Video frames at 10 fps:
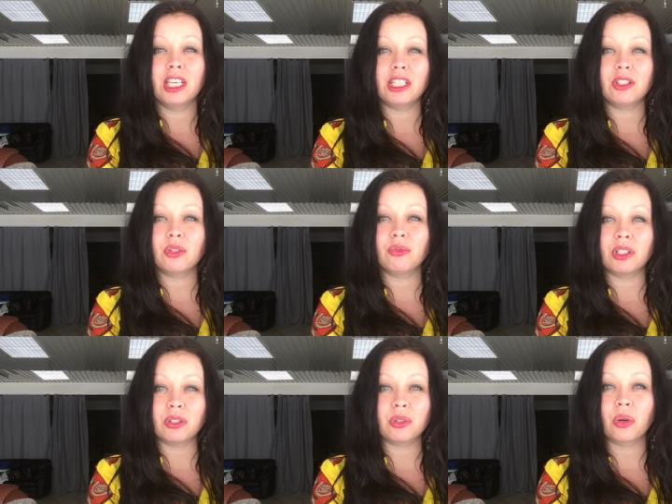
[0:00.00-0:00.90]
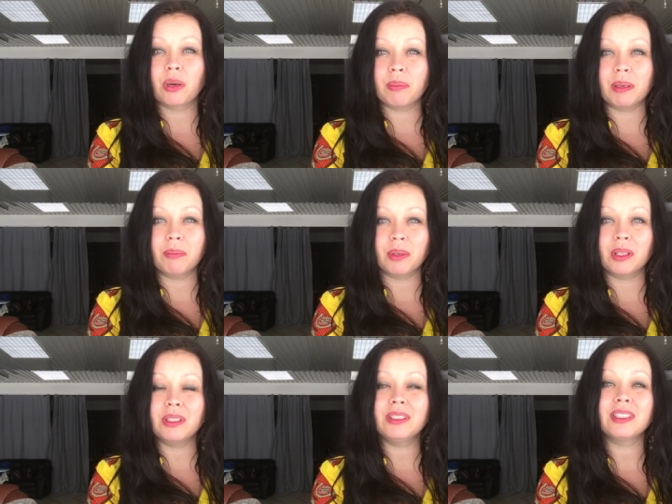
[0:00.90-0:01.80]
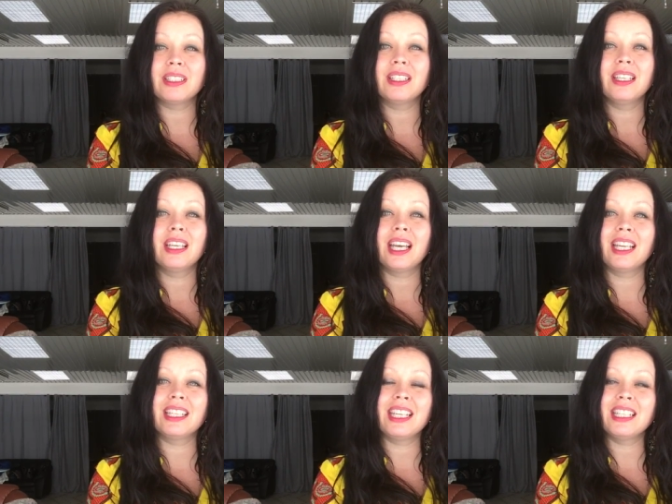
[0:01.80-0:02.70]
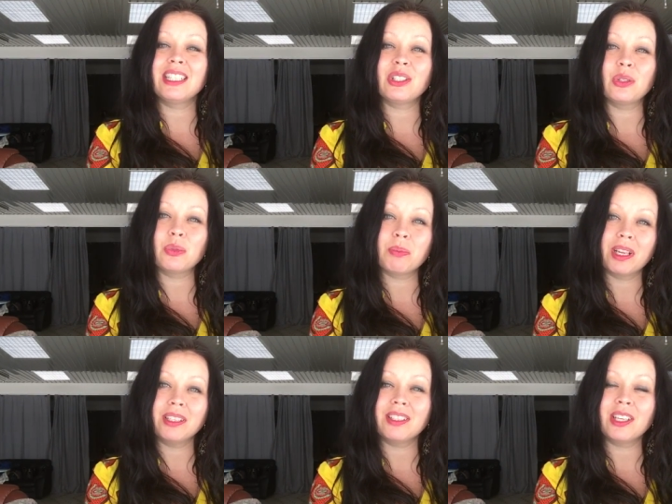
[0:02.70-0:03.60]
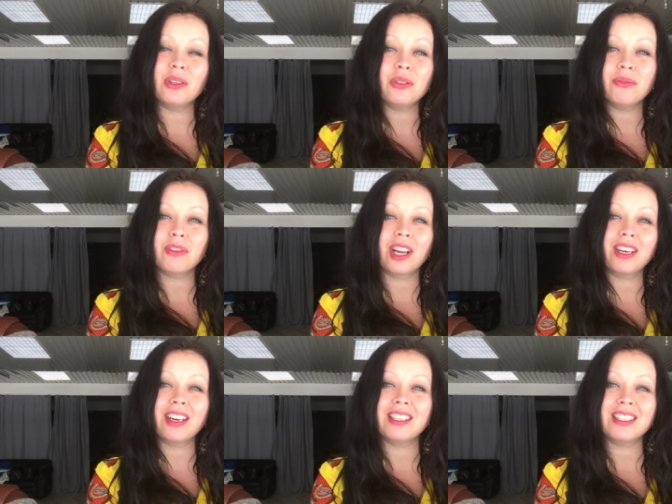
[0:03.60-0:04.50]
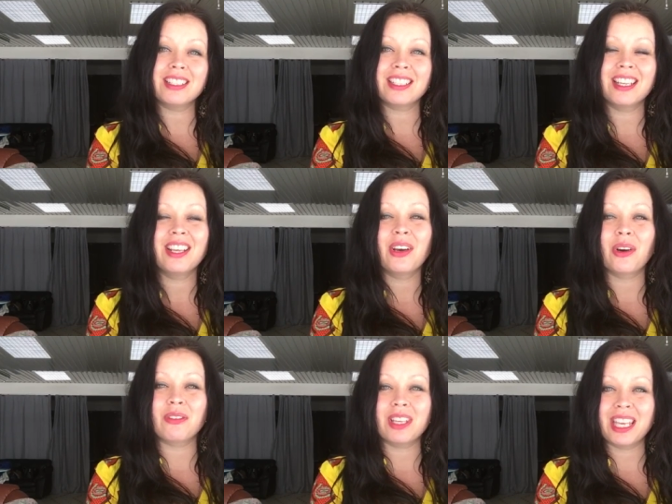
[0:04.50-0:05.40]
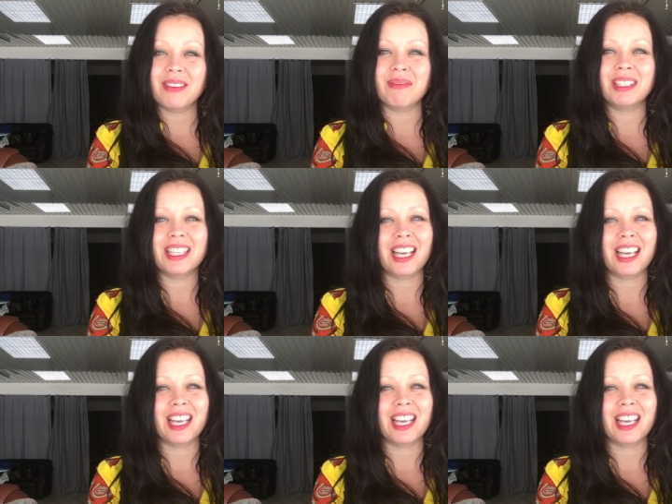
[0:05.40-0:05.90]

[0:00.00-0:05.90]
it's to restore people and it's to spread the good fragrance of Him,